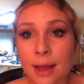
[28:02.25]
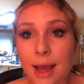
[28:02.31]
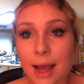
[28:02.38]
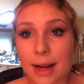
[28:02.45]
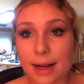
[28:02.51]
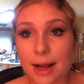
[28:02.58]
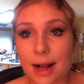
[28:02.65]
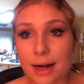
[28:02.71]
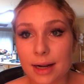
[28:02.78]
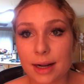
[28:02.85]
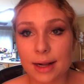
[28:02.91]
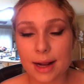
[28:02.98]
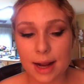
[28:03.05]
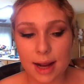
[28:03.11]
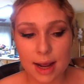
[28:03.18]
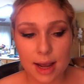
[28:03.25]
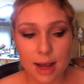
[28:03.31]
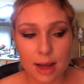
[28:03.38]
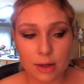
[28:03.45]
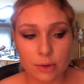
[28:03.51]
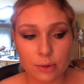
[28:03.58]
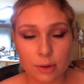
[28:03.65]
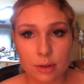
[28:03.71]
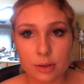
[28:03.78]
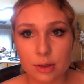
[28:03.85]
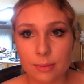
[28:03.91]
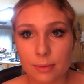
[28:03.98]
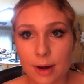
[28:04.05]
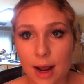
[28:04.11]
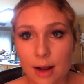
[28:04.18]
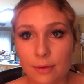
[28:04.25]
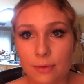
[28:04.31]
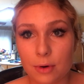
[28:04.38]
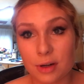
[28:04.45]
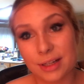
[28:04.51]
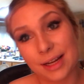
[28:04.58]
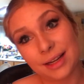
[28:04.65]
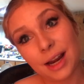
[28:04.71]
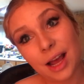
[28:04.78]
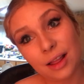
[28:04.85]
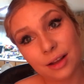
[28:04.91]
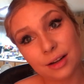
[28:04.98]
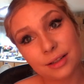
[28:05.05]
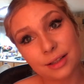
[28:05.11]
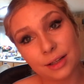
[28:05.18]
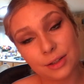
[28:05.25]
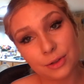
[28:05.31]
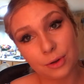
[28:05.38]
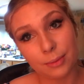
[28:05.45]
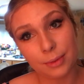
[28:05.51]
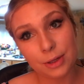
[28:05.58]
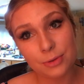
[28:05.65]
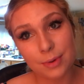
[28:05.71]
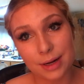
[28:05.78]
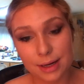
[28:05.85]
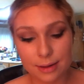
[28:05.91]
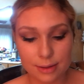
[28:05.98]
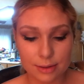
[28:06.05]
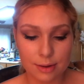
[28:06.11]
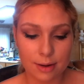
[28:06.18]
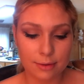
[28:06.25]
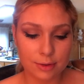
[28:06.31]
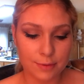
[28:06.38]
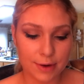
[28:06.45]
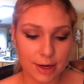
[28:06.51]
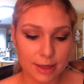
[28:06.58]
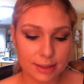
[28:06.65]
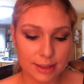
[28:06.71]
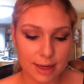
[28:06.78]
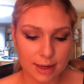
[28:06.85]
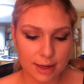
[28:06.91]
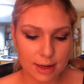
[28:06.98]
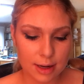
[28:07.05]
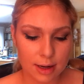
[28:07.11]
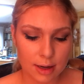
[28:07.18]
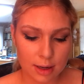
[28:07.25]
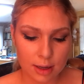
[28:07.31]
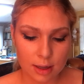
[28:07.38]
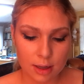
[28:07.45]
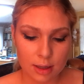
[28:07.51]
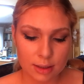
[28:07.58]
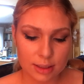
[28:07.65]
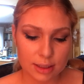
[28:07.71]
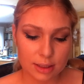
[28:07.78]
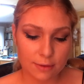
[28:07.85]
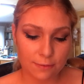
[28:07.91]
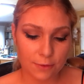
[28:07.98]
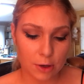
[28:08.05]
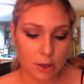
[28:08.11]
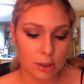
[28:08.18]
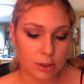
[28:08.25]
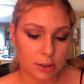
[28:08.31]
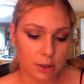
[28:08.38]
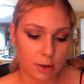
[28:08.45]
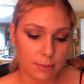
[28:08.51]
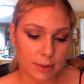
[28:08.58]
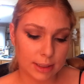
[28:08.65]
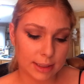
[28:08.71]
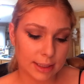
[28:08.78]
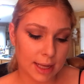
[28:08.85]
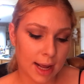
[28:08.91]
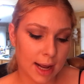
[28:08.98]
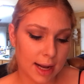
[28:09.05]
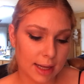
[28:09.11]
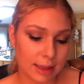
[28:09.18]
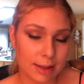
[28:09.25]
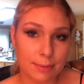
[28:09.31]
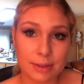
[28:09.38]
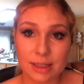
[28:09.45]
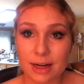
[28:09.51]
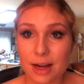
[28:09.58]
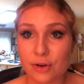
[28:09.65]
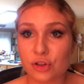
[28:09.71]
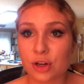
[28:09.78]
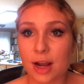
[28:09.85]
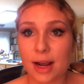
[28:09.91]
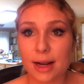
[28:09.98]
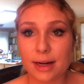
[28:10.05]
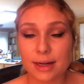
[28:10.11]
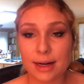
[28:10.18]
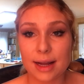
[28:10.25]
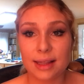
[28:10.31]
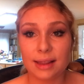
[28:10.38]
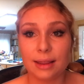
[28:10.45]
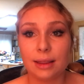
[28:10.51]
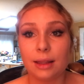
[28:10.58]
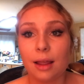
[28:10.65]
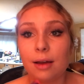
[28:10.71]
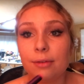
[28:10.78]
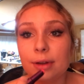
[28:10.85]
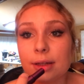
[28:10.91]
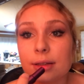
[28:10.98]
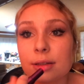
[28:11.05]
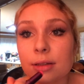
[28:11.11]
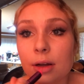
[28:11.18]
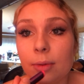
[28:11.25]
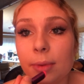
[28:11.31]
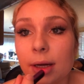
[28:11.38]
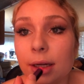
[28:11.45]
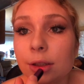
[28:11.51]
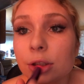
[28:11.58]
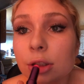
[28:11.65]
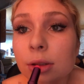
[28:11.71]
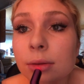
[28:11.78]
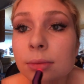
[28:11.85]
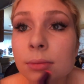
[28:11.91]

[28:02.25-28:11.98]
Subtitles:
I got it at Nordstrom Rack for $10 and it's normally $20, so I was very excited. This is the first Urban Decay lipstick I've tried and I love it so much.